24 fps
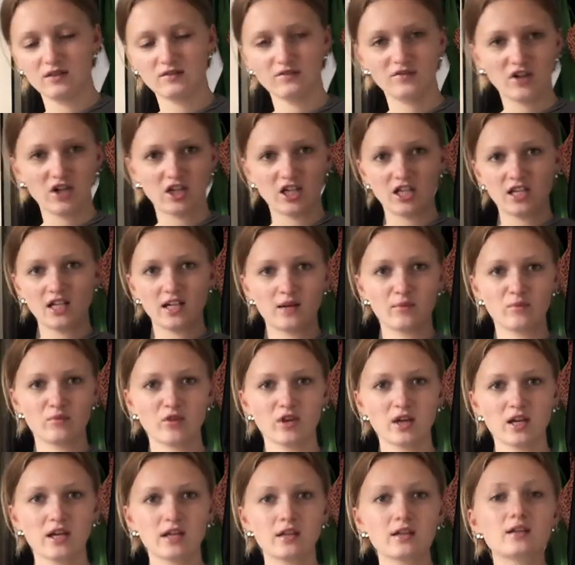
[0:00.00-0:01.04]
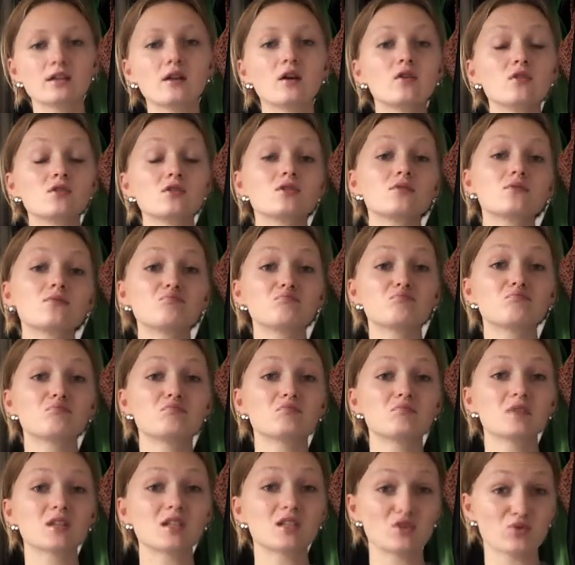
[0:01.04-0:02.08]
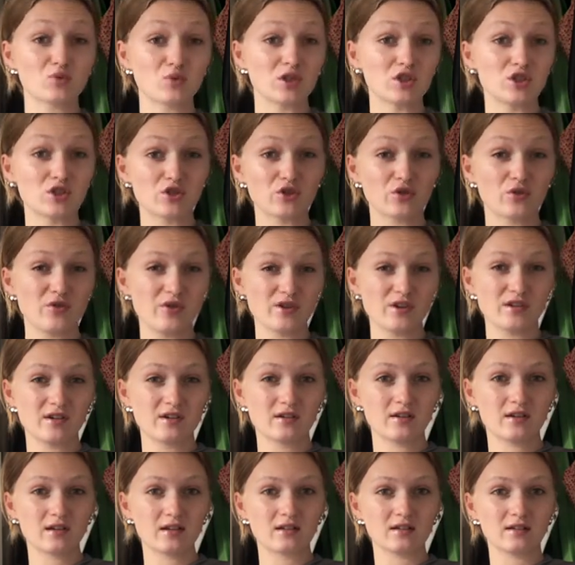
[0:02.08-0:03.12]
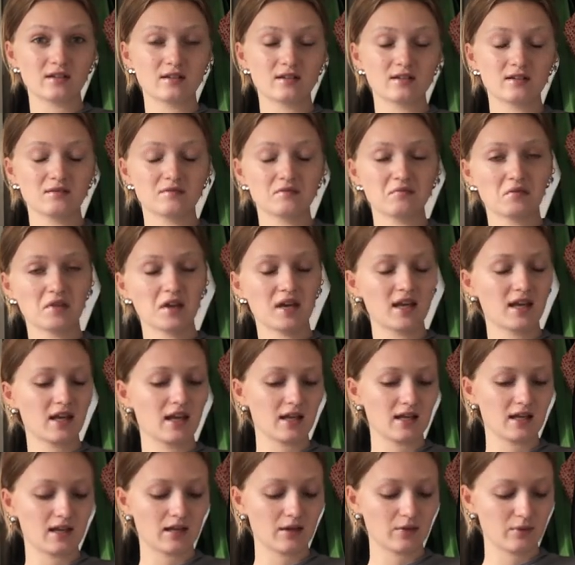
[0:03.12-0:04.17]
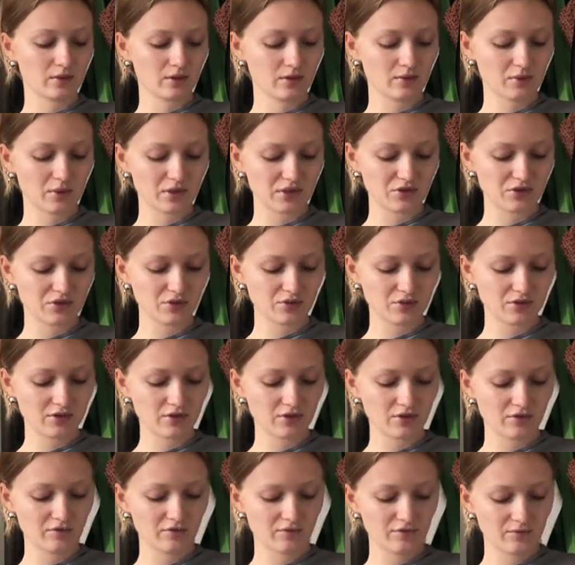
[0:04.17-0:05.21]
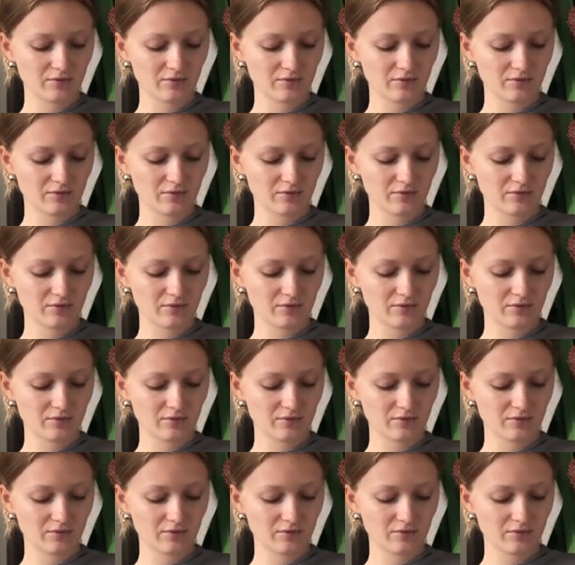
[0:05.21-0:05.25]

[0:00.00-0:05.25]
fuck it I'm bringing it also it's really short and again I want to wear short stuff